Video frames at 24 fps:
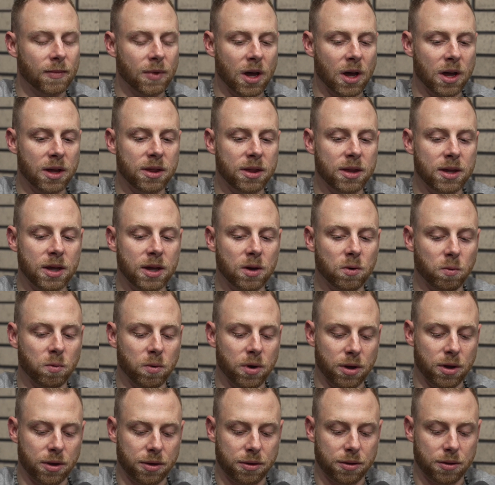I think
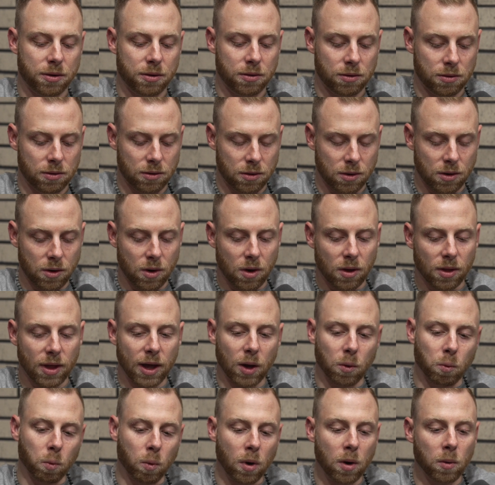with
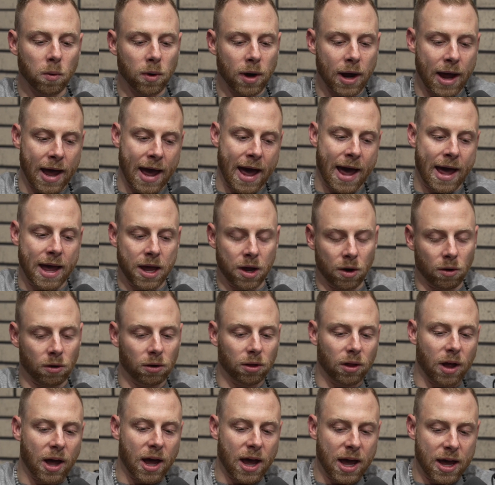like where we're at in our
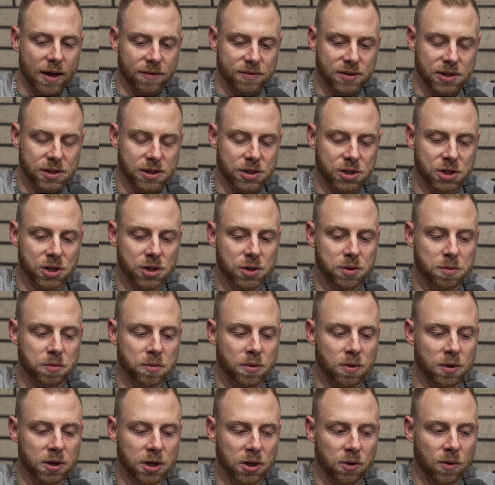lives is just,
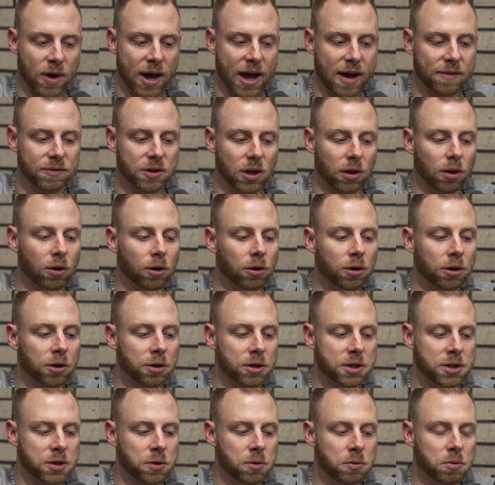you have to
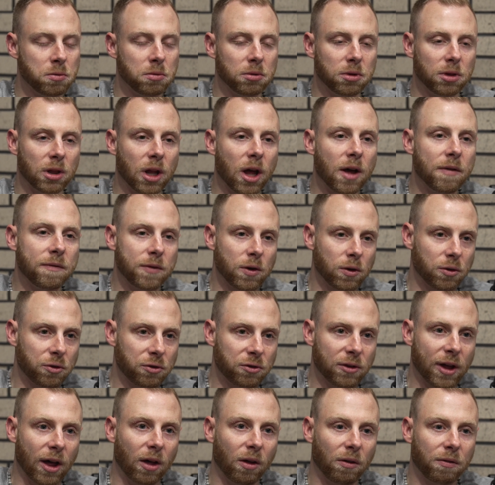learn to love
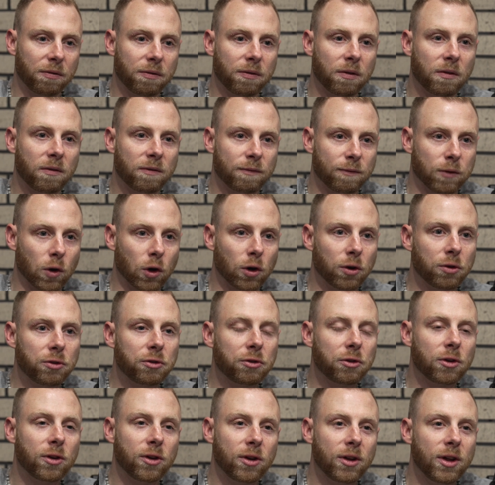yourself
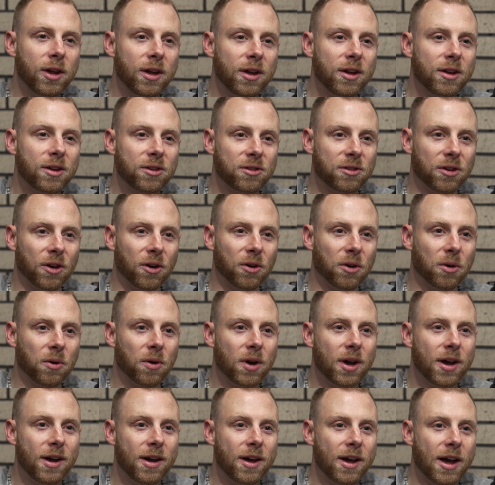first. So
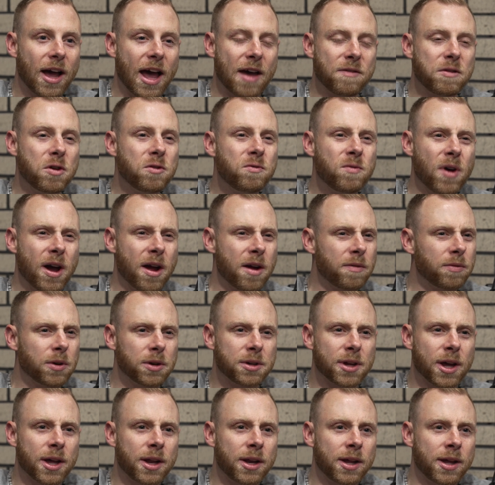have you ever
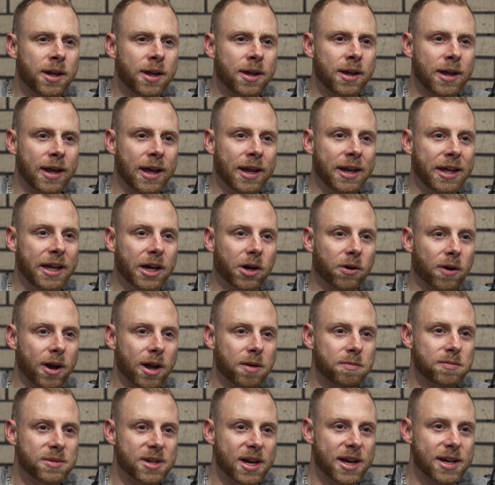done an
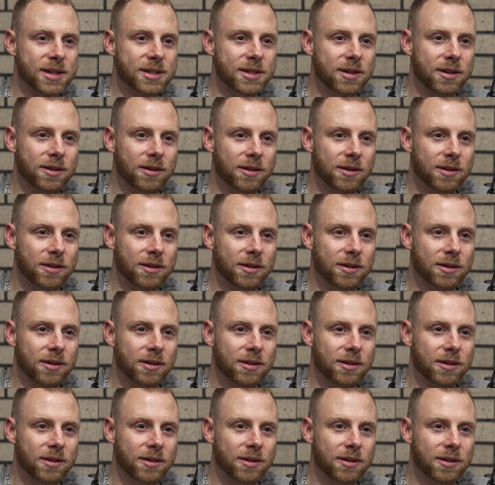Enneagram test?